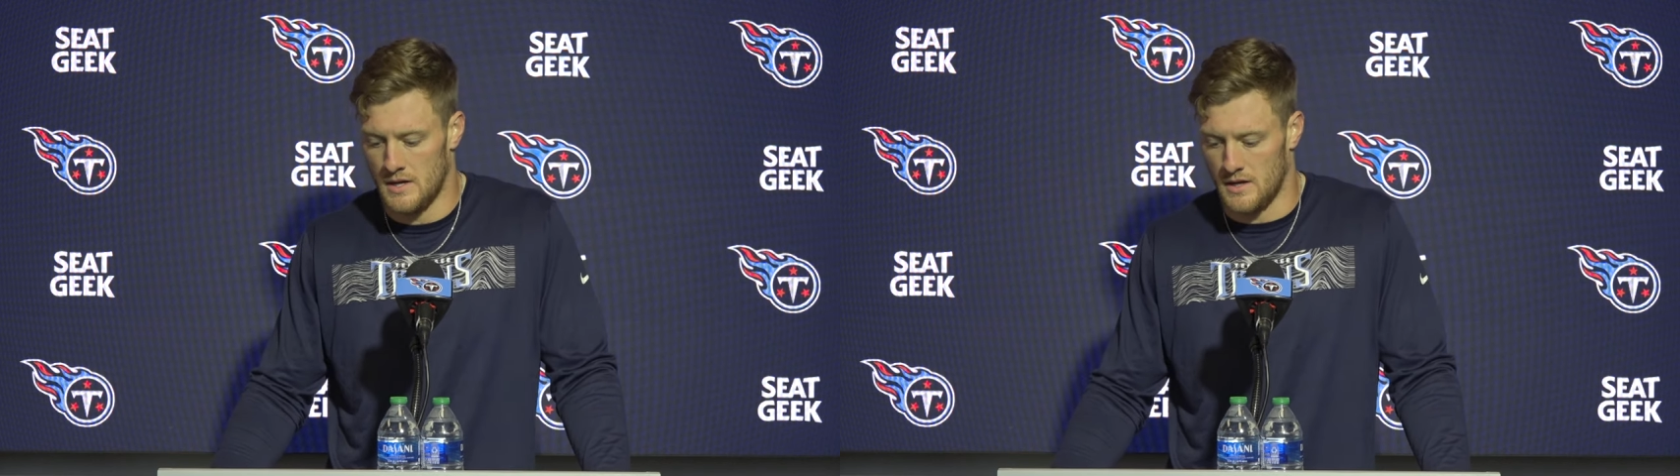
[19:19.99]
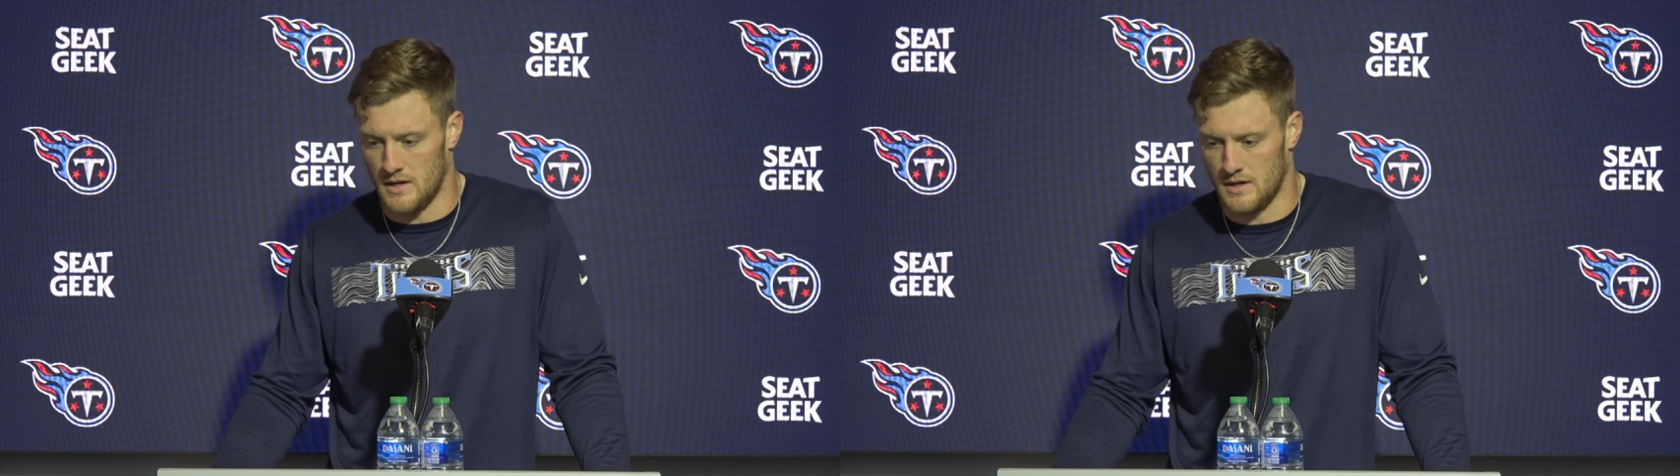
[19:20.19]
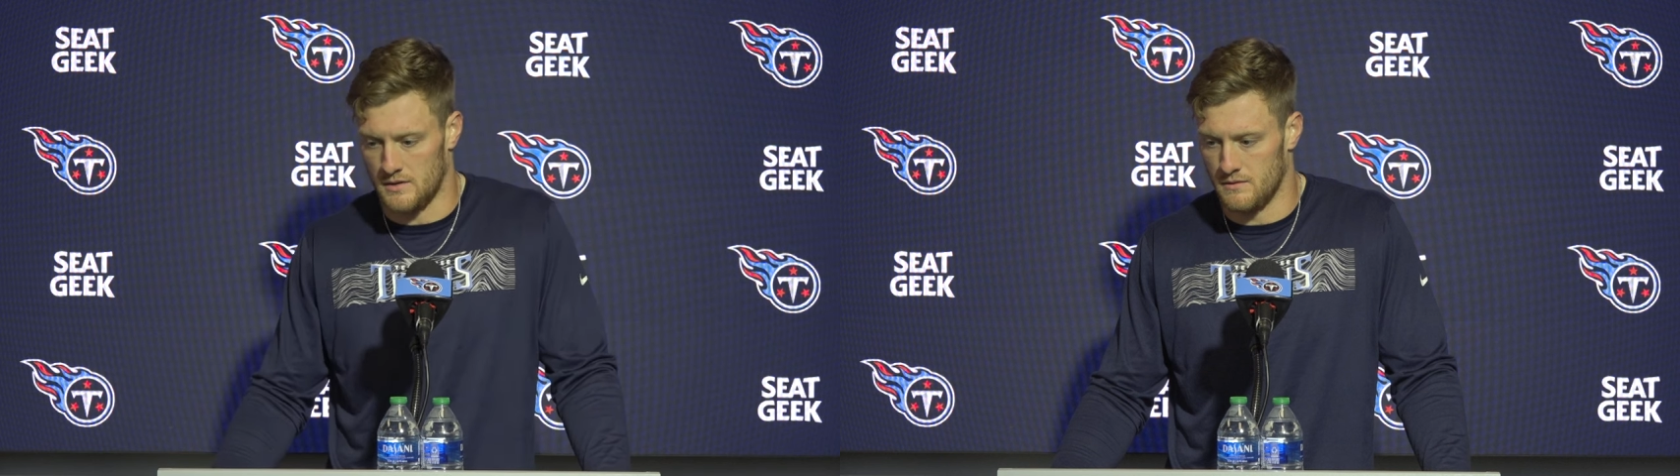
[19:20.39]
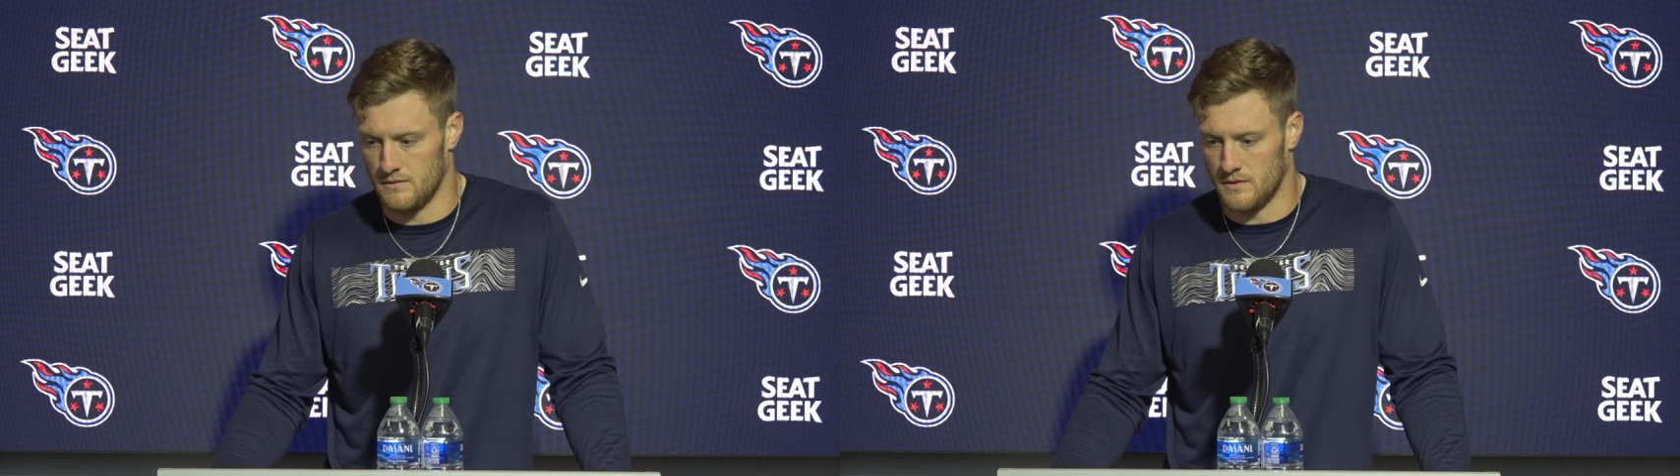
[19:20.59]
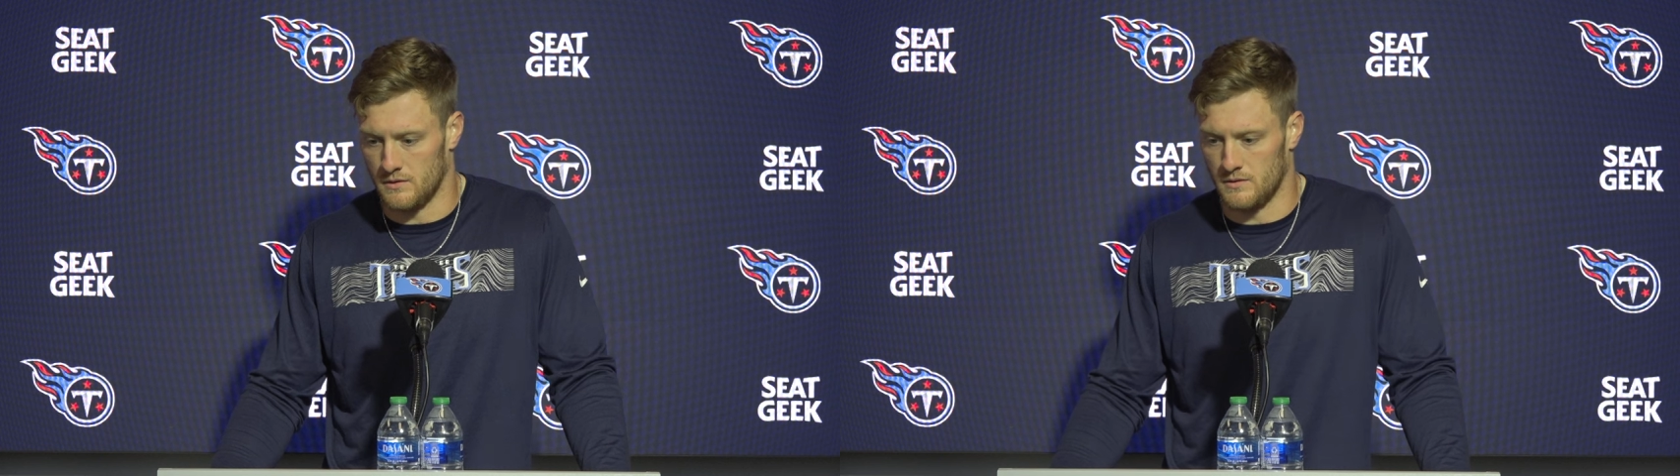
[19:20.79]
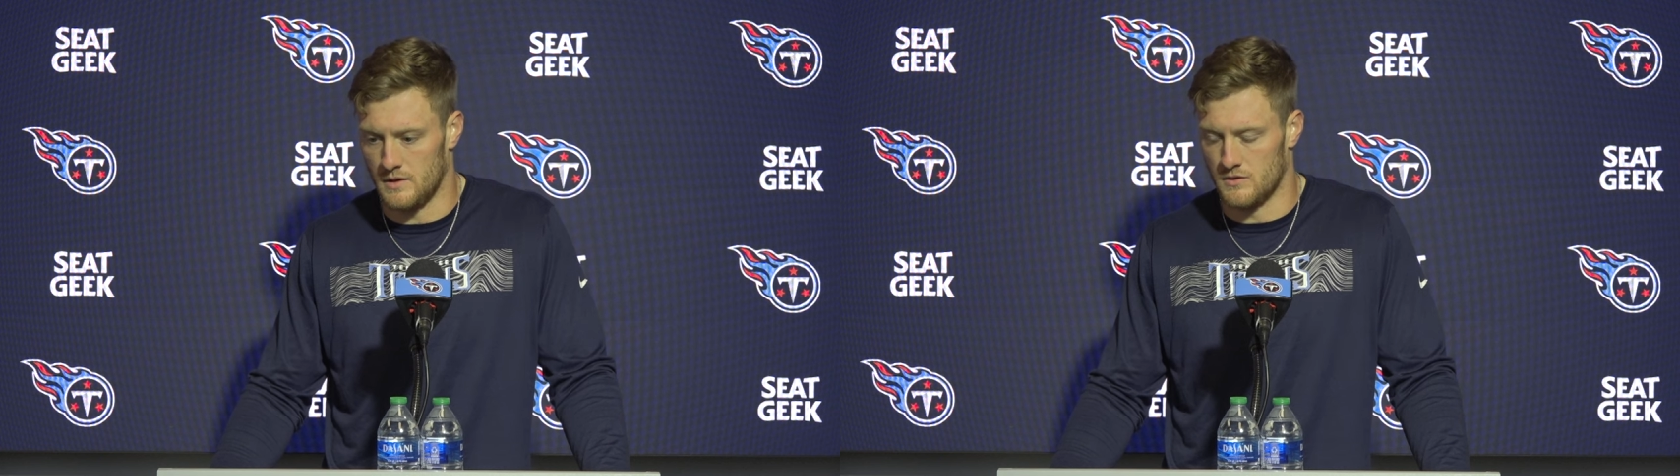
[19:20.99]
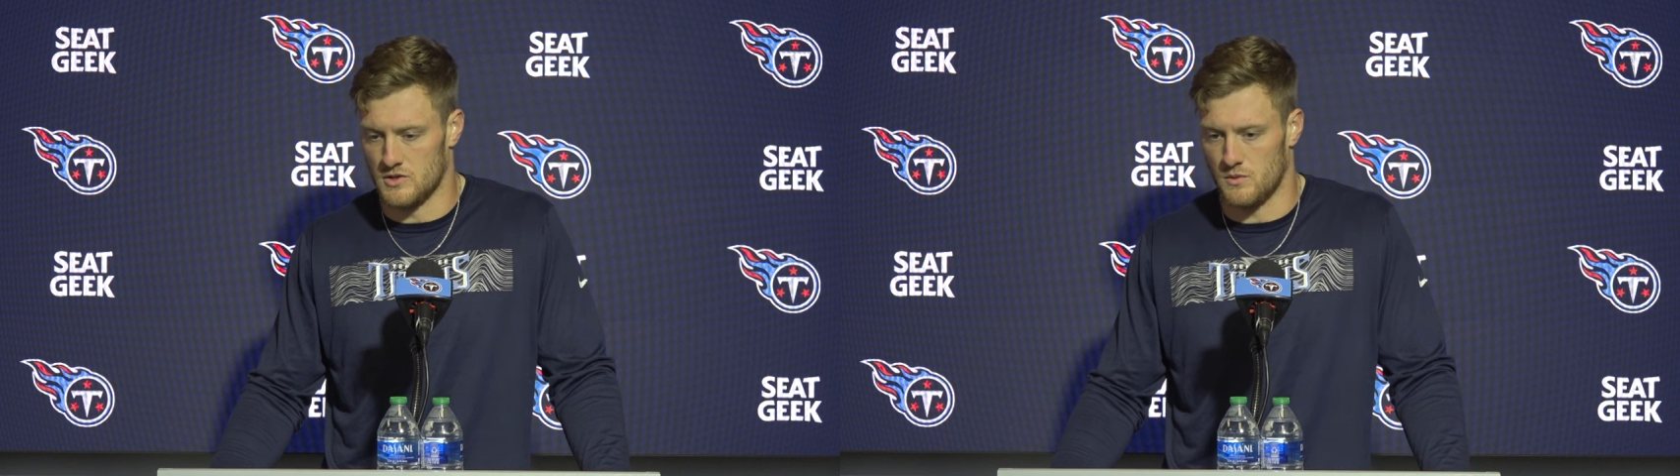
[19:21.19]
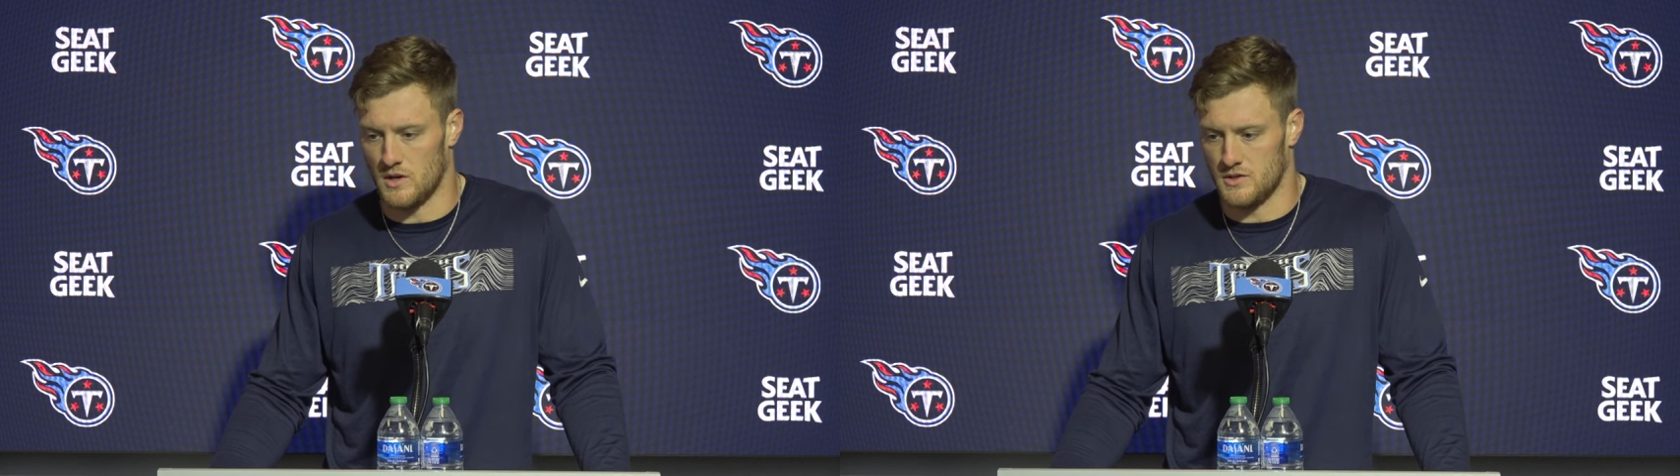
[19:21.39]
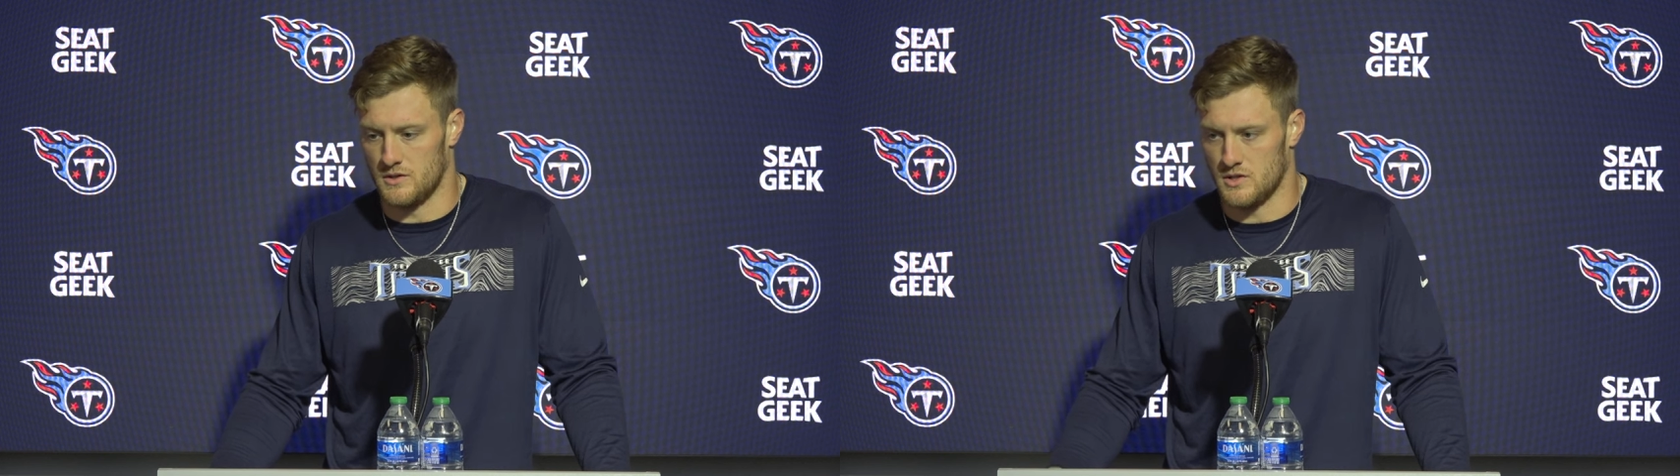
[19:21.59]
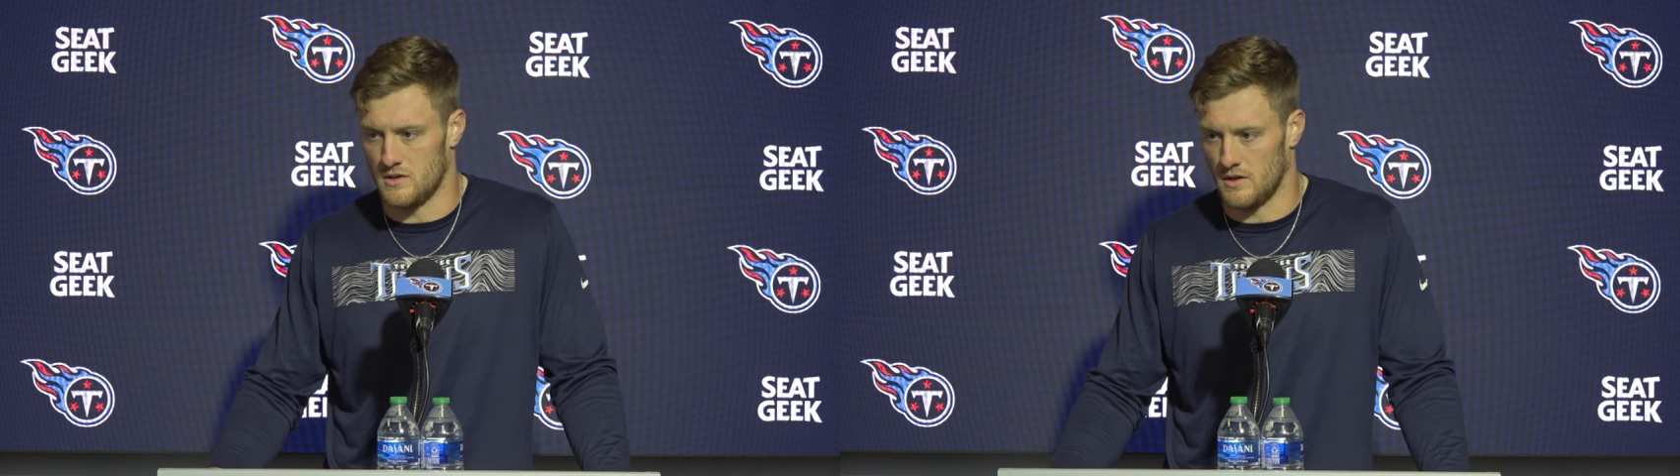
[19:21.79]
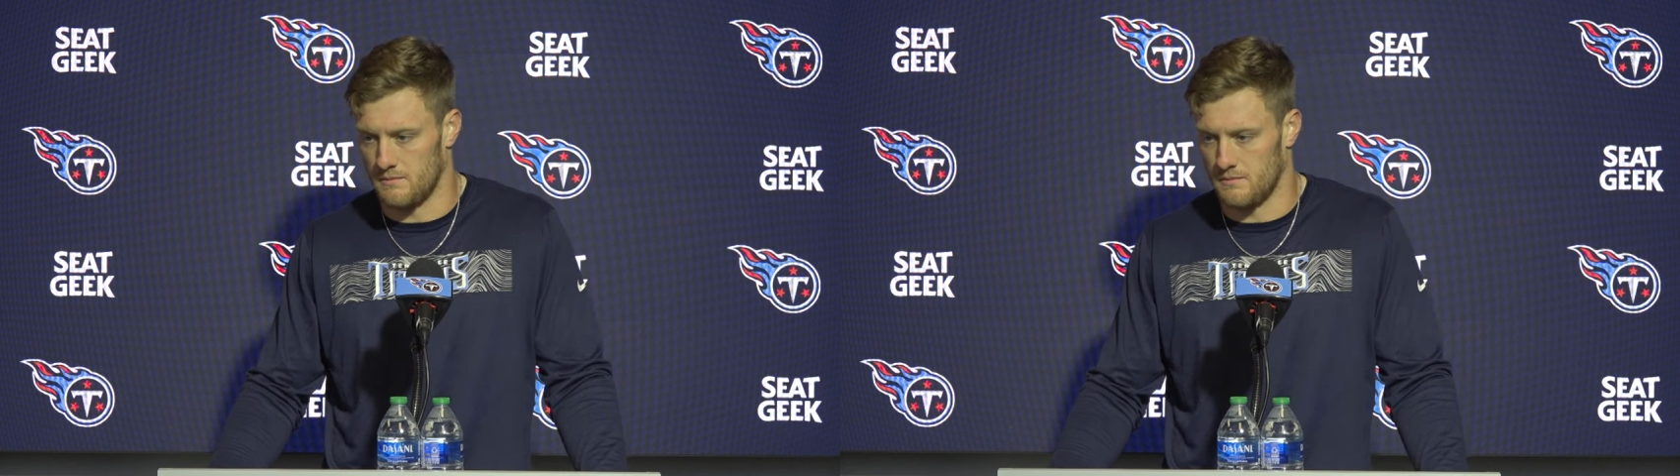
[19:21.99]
uh, you know, even just watching just their